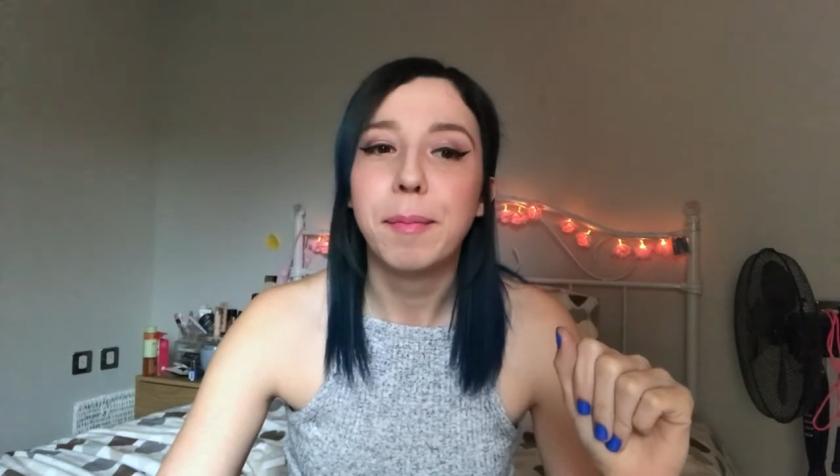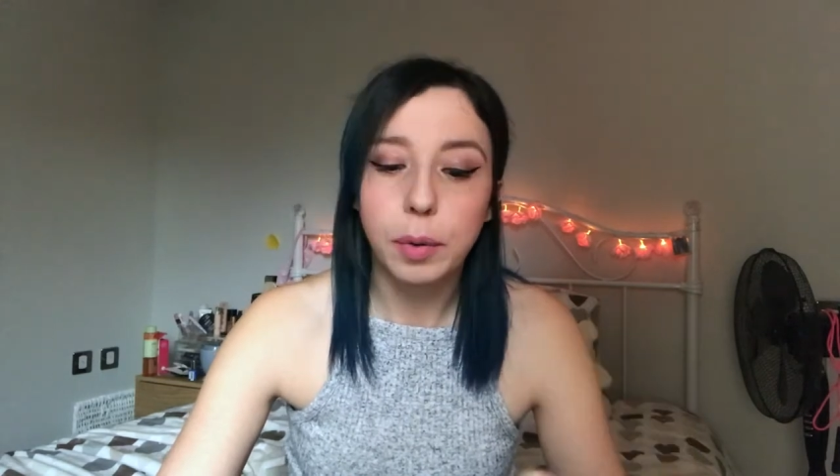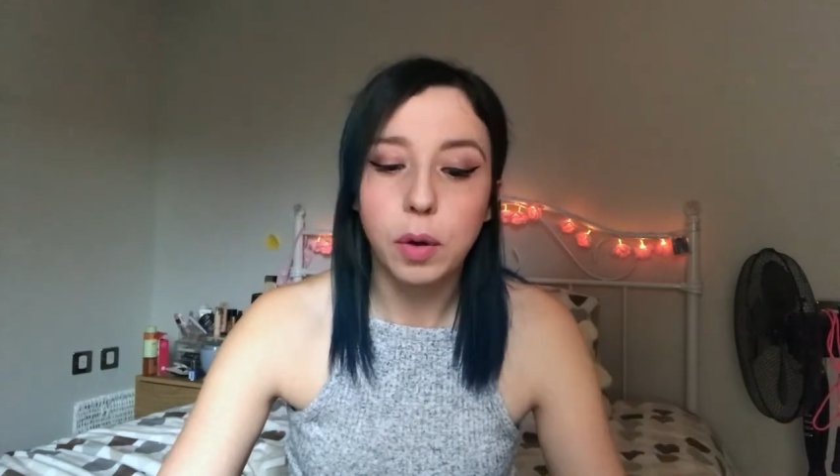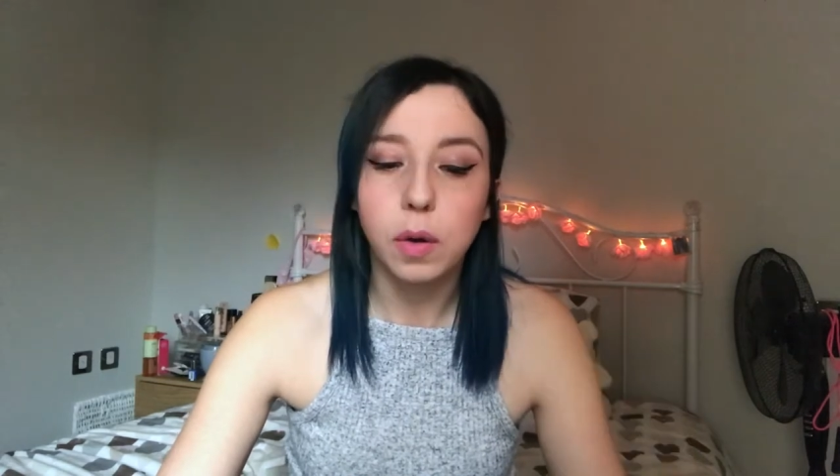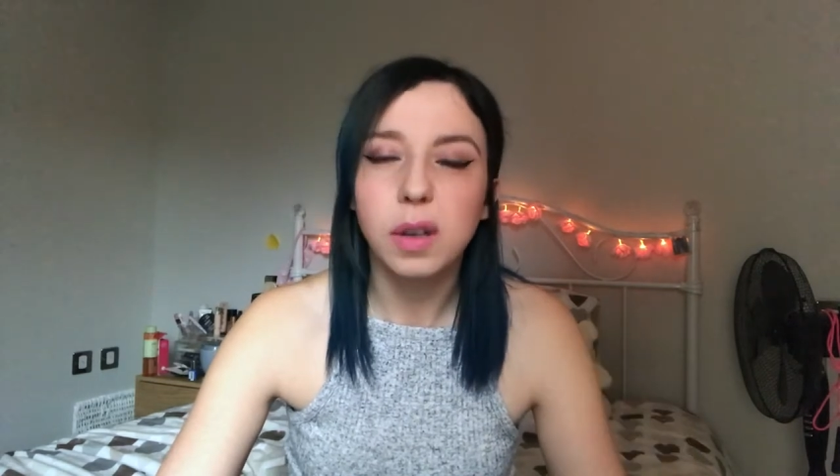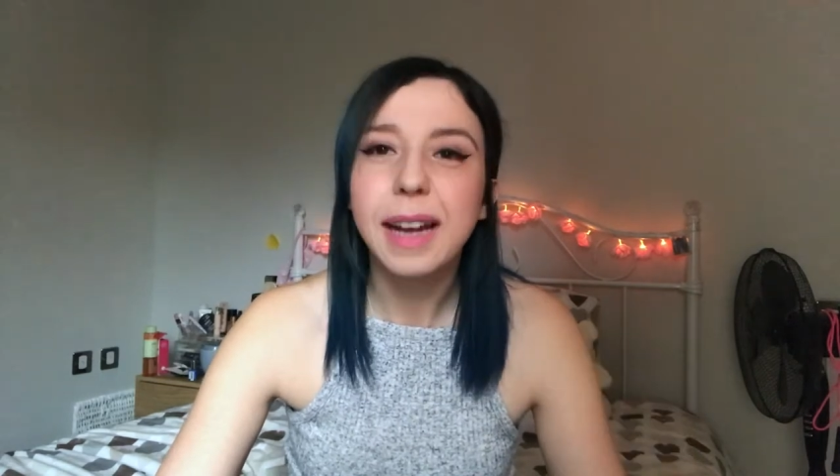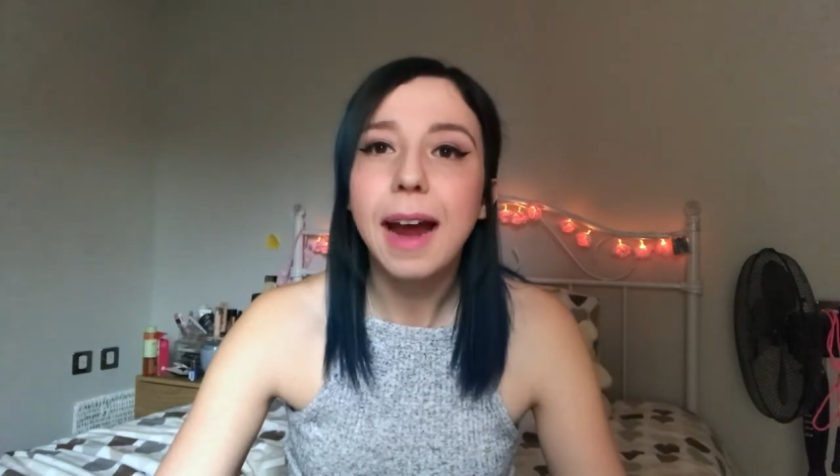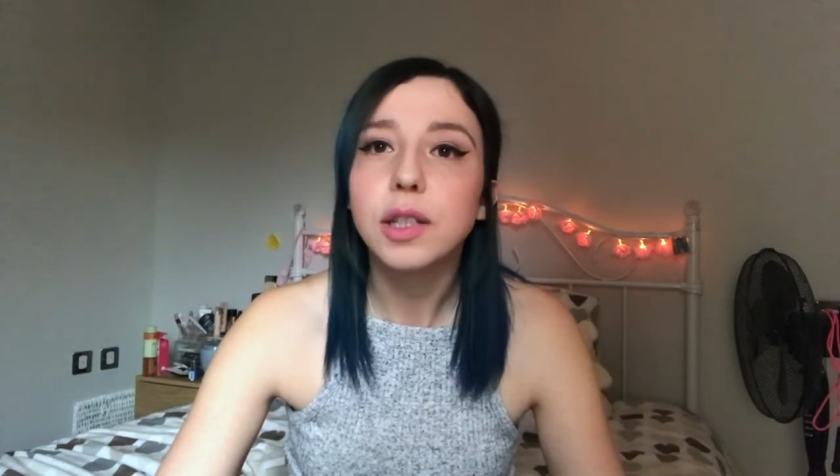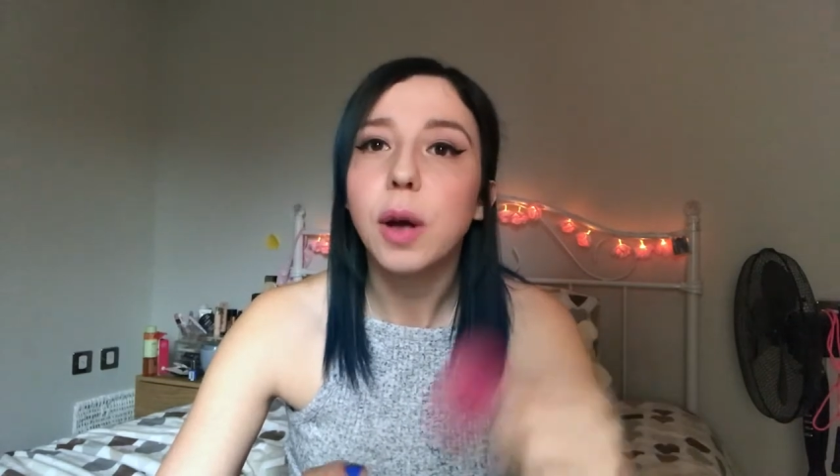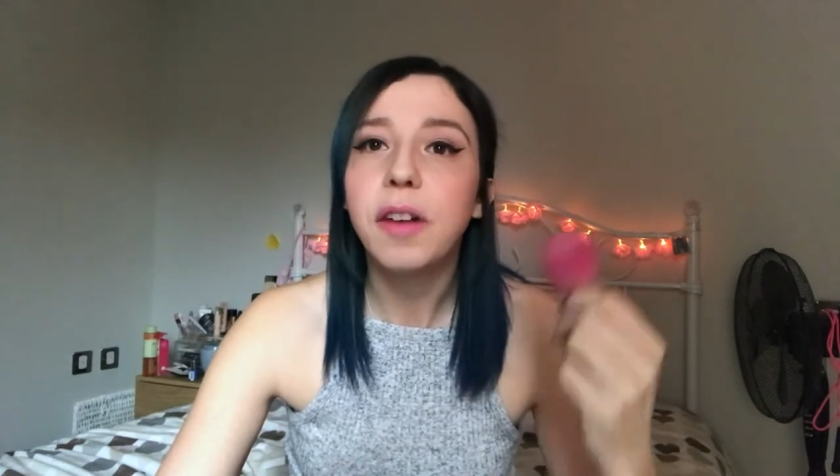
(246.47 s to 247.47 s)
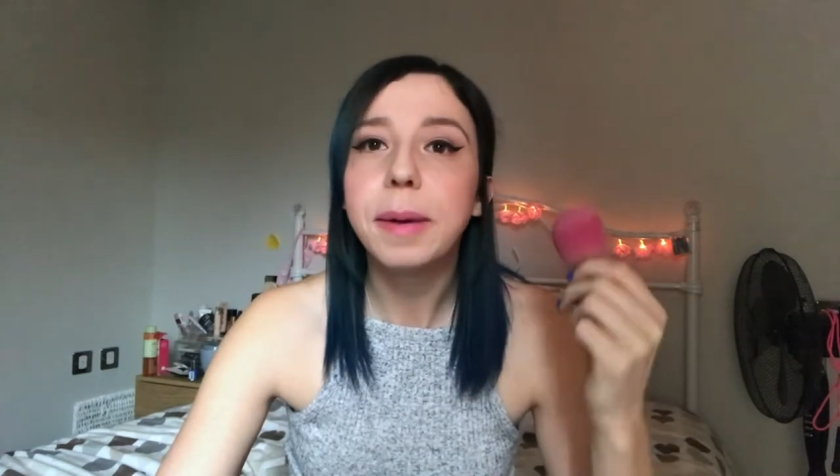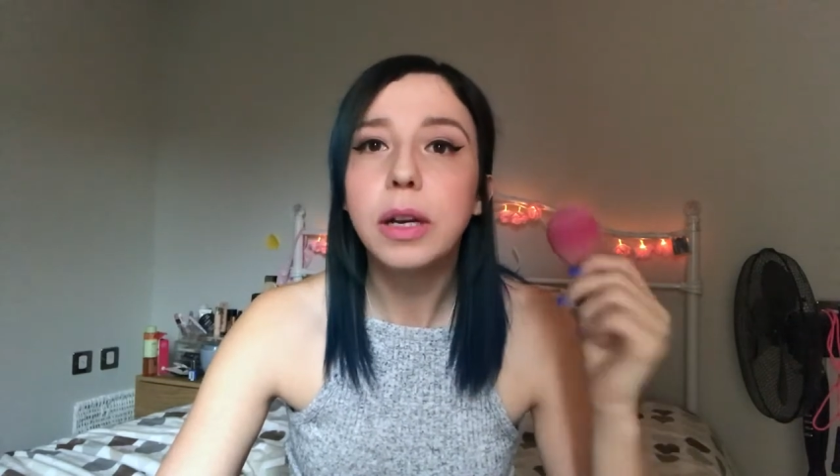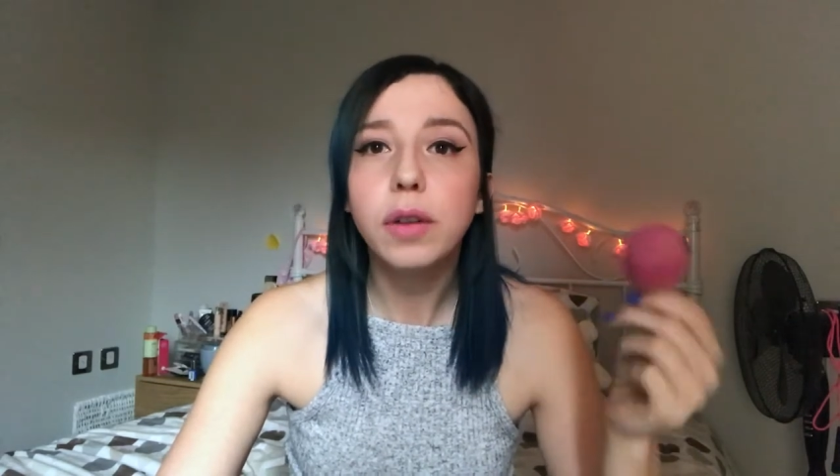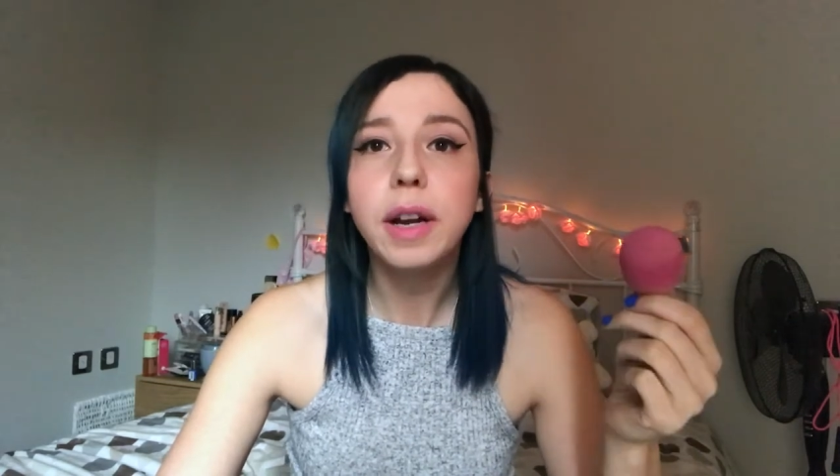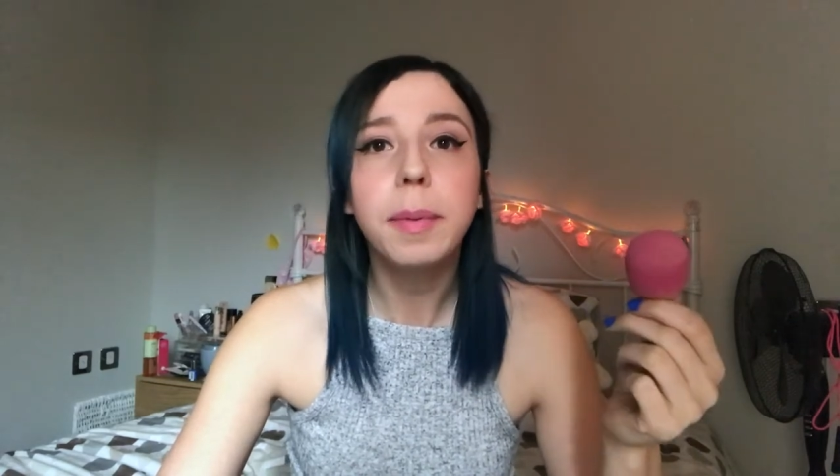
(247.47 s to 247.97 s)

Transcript: But yeah, so I've been loving